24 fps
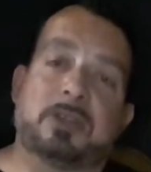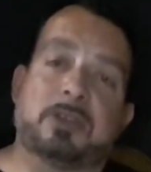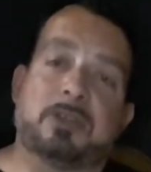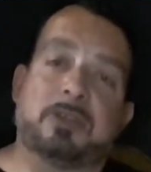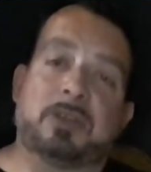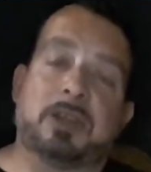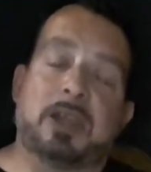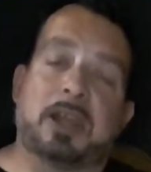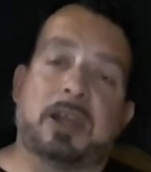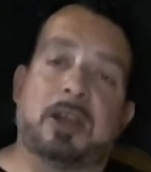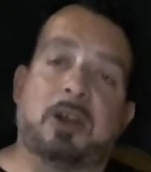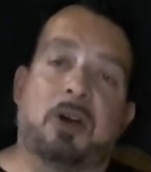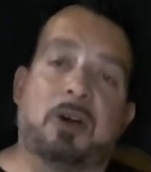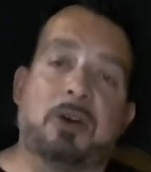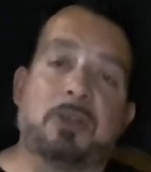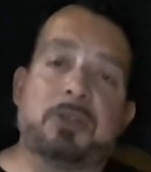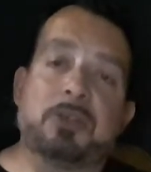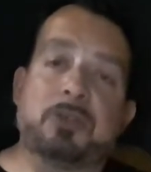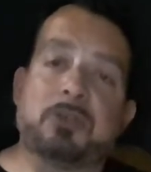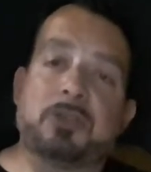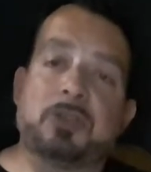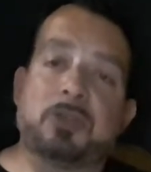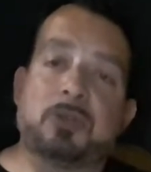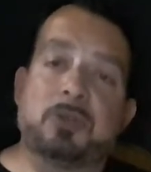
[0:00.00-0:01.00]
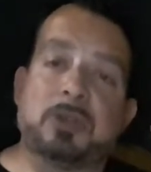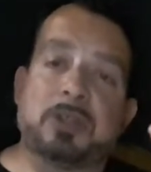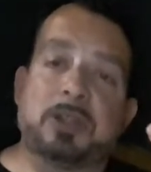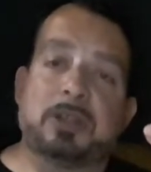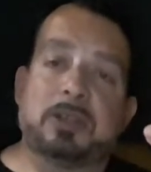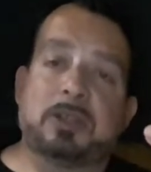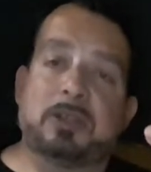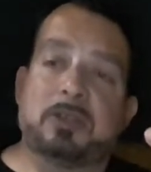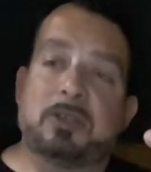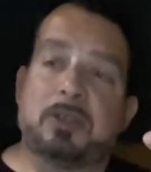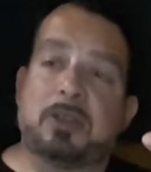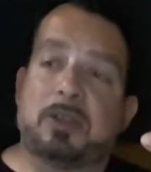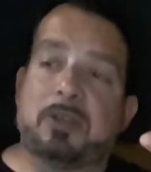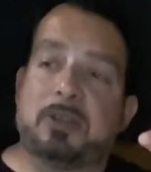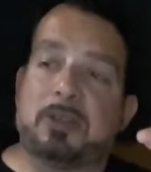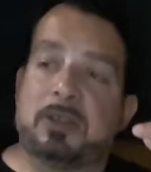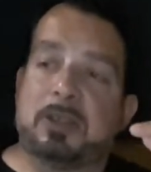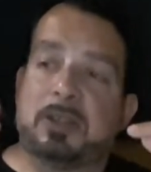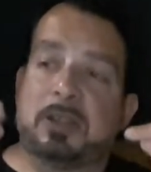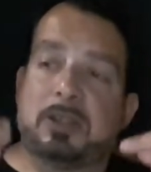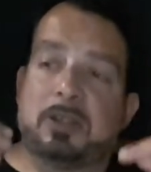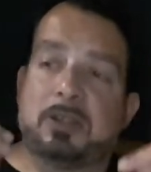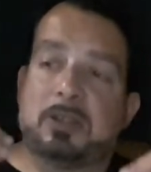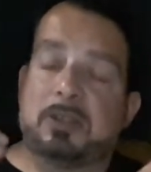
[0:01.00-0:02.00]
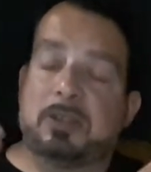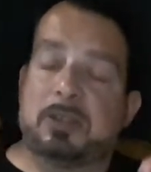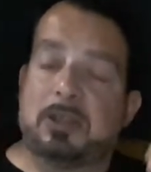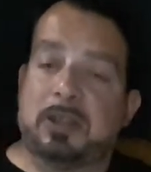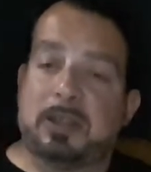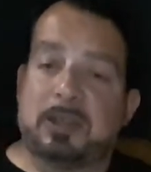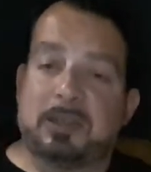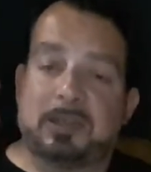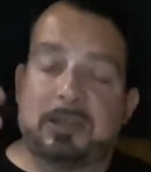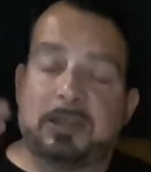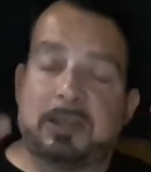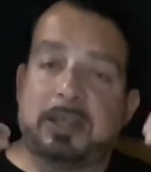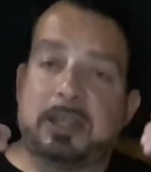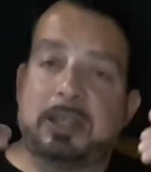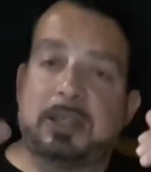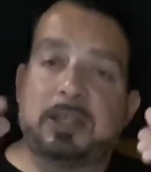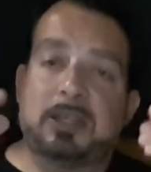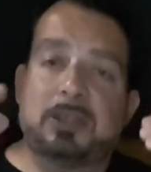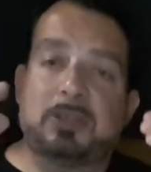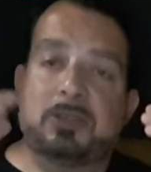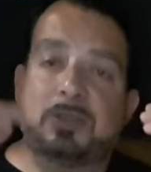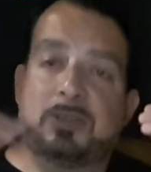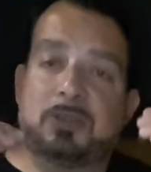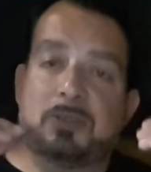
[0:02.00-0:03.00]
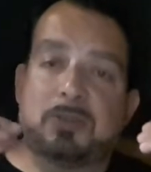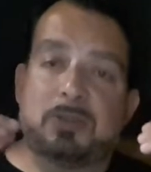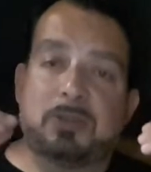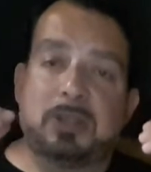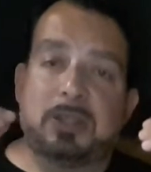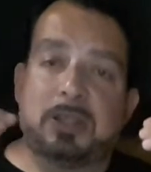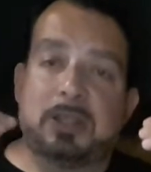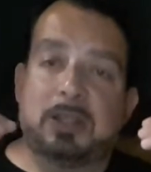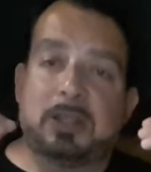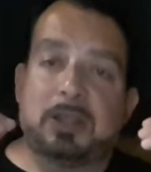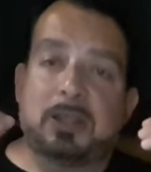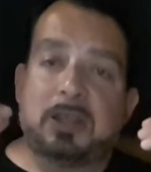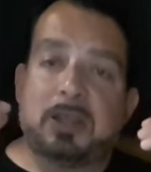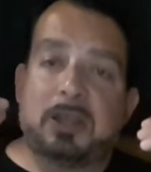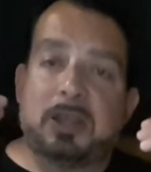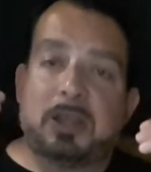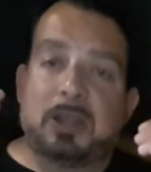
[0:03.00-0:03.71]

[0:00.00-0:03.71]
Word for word: Okay, all they're doing uh, the is linking to the